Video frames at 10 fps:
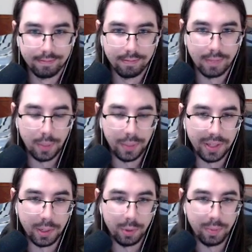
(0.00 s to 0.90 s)
I mean,
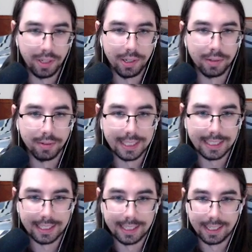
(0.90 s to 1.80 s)
there would be good
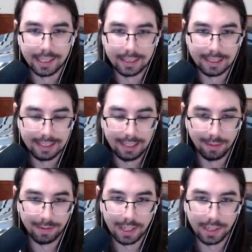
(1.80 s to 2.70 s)
reason in
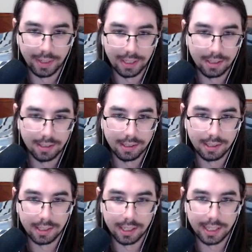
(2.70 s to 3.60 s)
following turns,
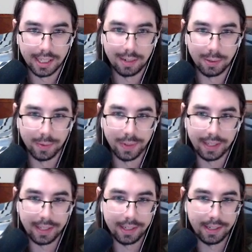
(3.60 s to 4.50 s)
just not that one
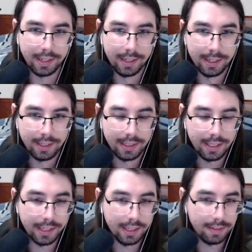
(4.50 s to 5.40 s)
right there.
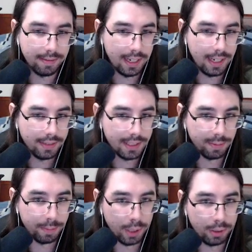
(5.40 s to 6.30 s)
Taking a 5, it's a
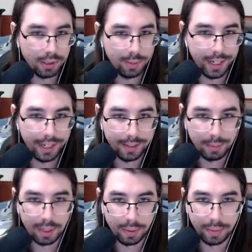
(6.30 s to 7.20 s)
polar bear,
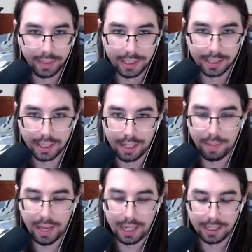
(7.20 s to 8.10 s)
probably just going to
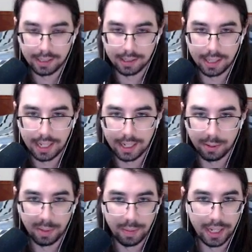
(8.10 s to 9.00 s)
pass on that, I
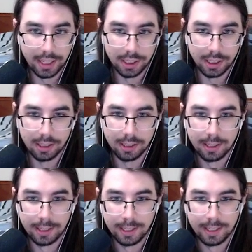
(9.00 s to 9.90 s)
would imagine.
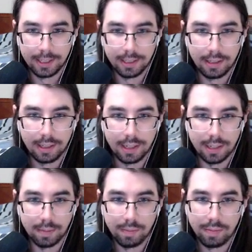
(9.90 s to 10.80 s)

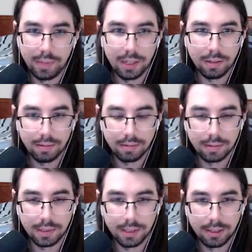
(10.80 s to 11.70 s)
No,
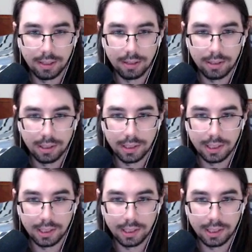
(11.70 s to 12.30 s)
choosing